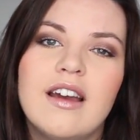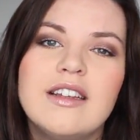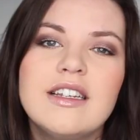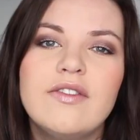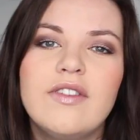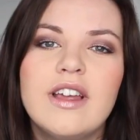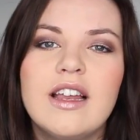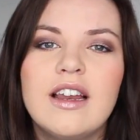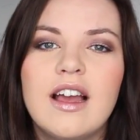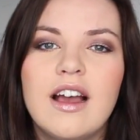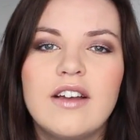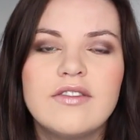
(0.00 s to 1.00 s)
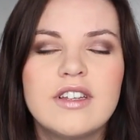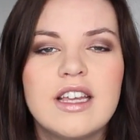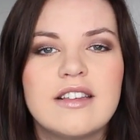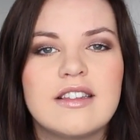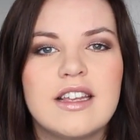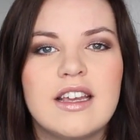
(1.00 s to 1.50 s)
I did feel after
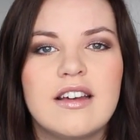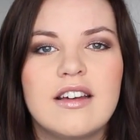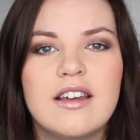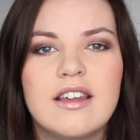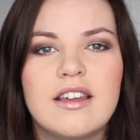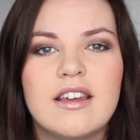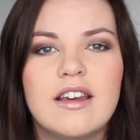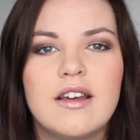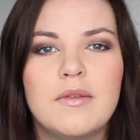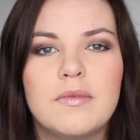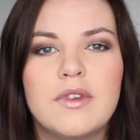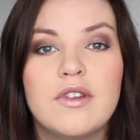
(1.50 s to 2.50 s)
yesterday, I